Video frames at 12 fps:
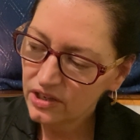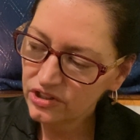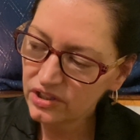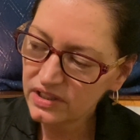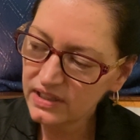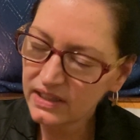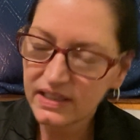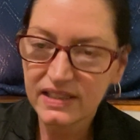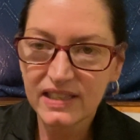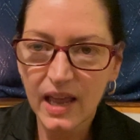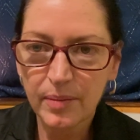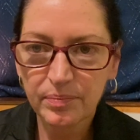just
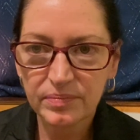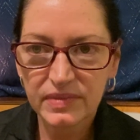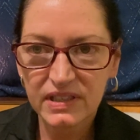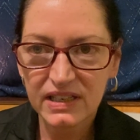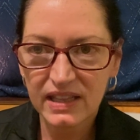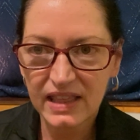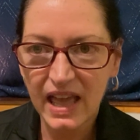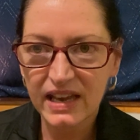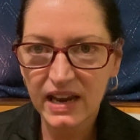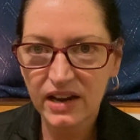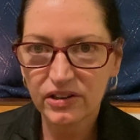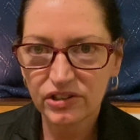accept that
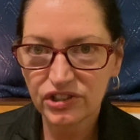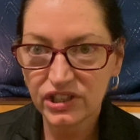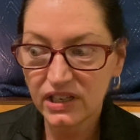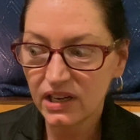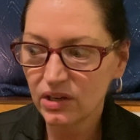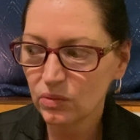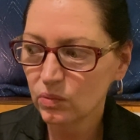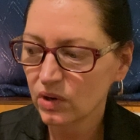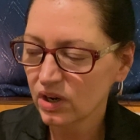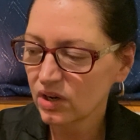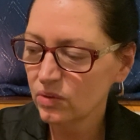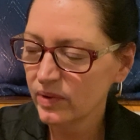energy and
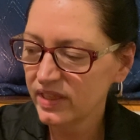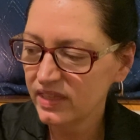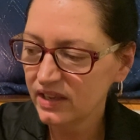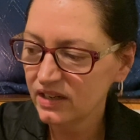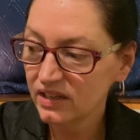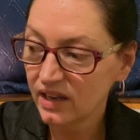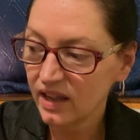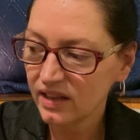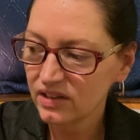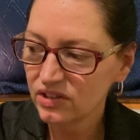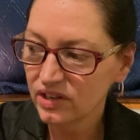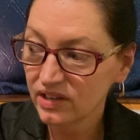work with it.
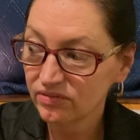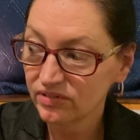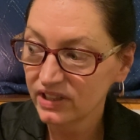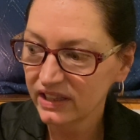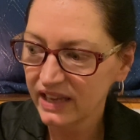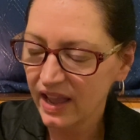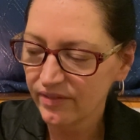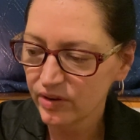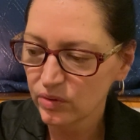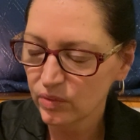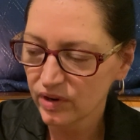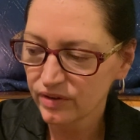You can really have
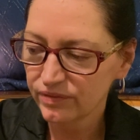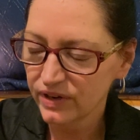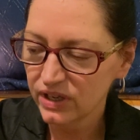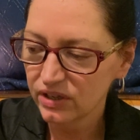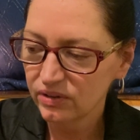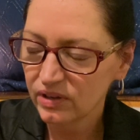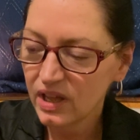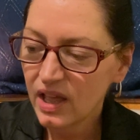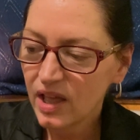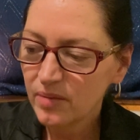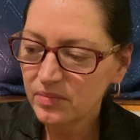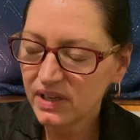it work for you,
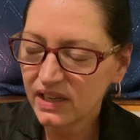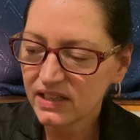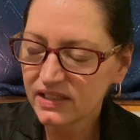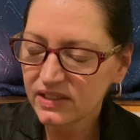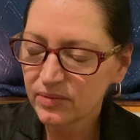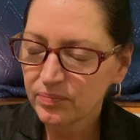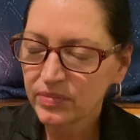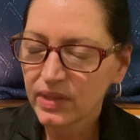because